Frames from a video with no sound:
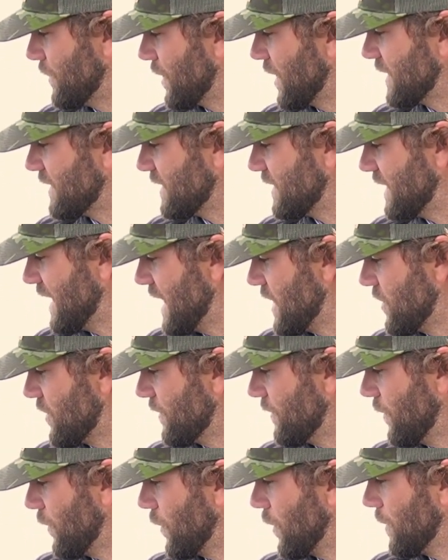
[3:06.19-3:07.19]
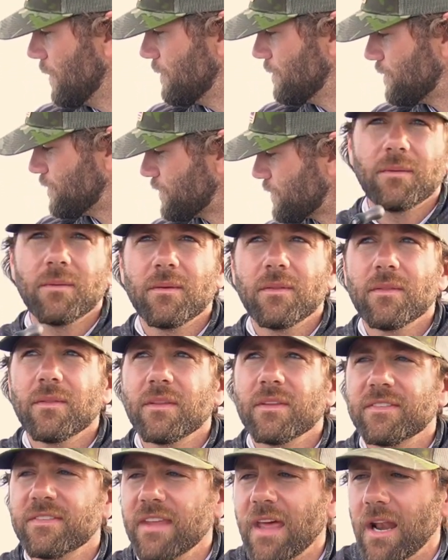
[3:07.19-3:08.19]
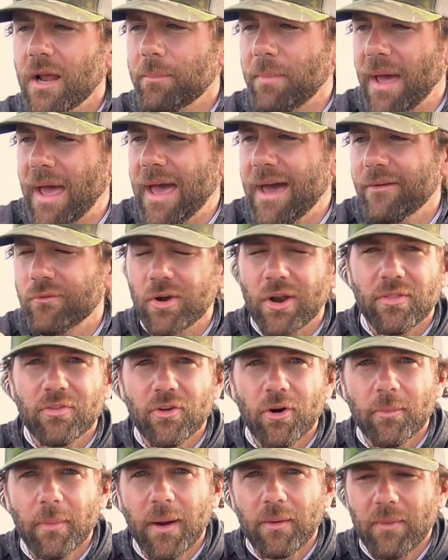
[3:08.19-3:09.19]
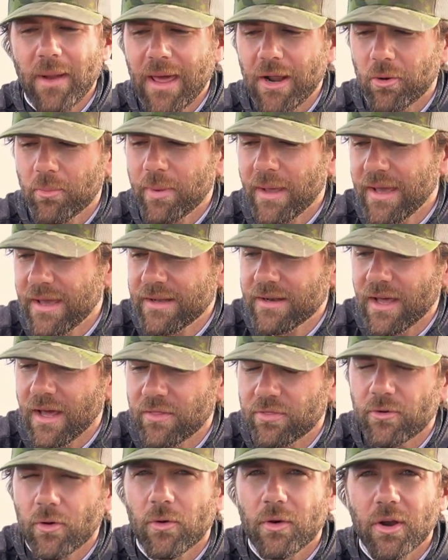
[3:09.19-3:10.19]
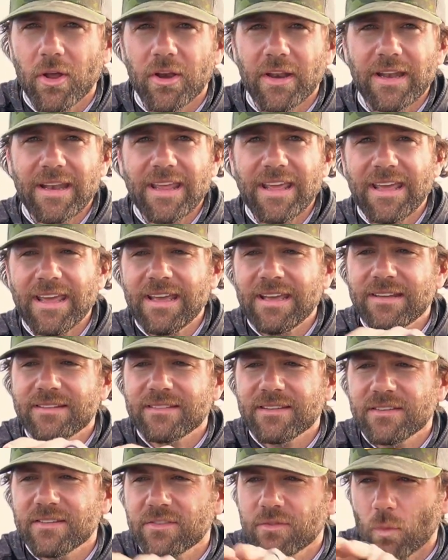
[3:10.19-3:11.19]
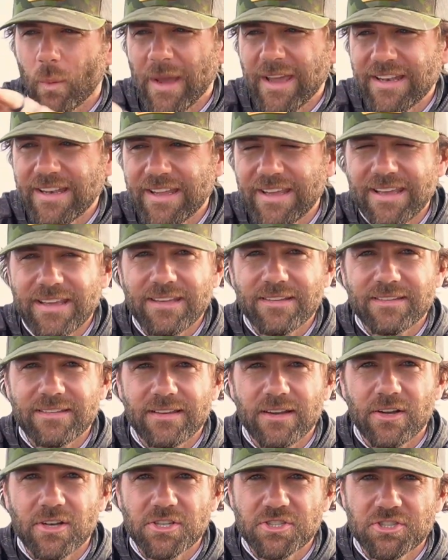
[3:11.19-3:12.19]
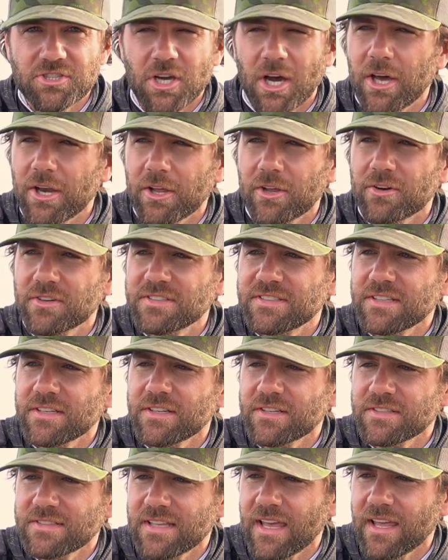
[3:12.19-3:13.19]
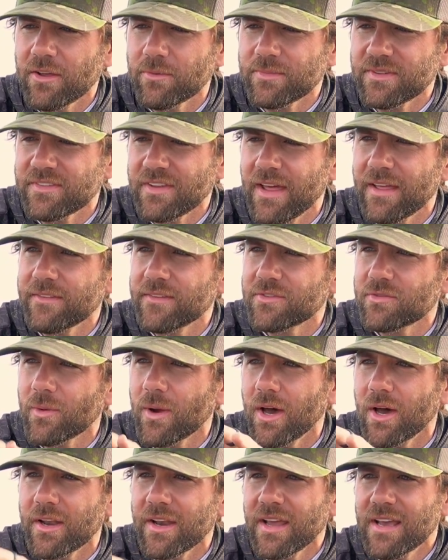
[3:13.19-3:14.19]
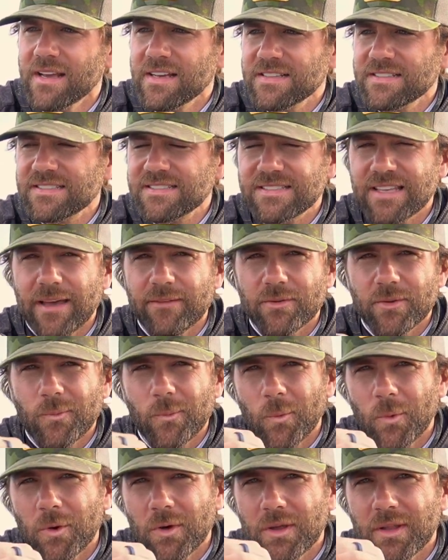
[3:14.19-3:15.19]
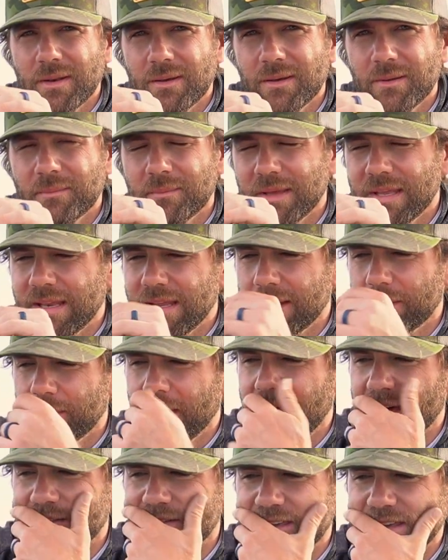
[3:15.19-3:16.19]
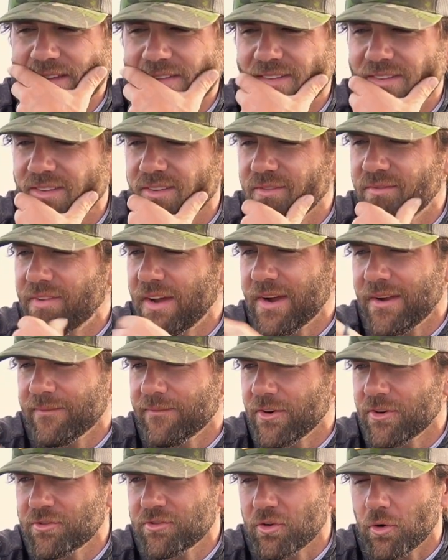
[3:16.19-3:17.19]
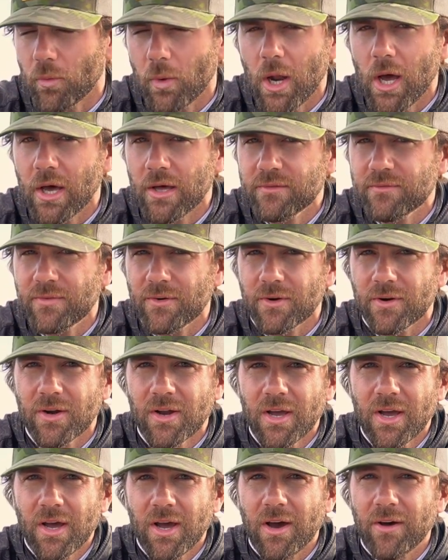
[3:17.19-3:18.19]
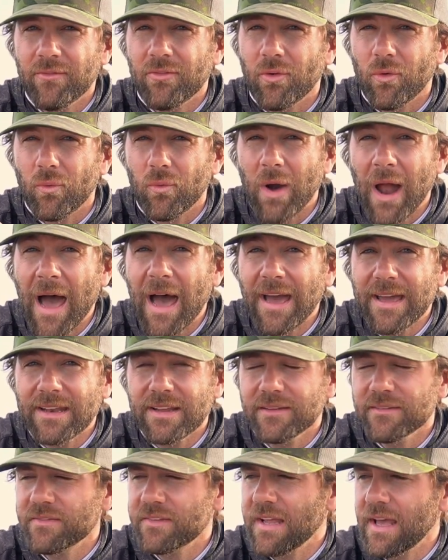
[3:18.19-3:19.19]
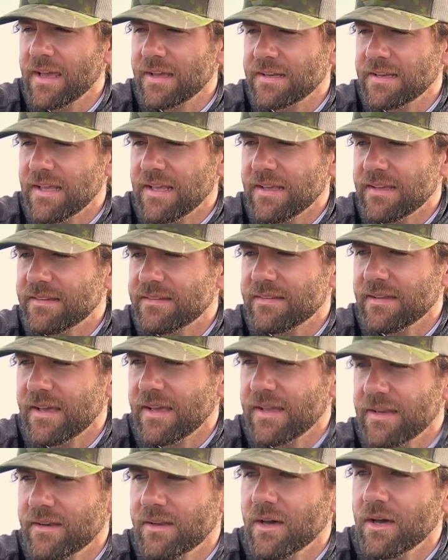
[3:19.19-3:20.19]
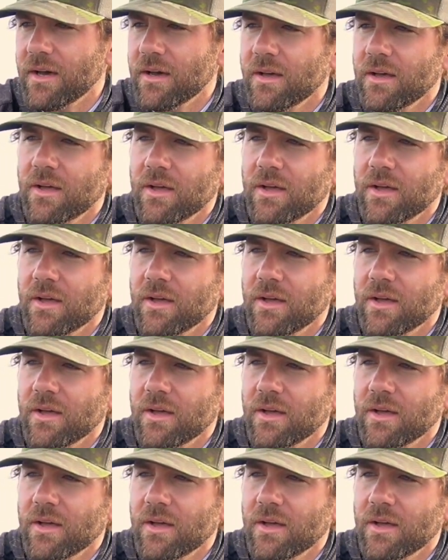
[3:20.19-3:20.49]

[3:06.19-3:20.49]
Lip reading: presentation for them. The setup I have when I throw my Rattlebait, I throw it on an inked Swait Ink Series, John Hunter Series. I helped design this rod, 7.1 medium heavy. It's a very versatile rod for a variety of techniques, and the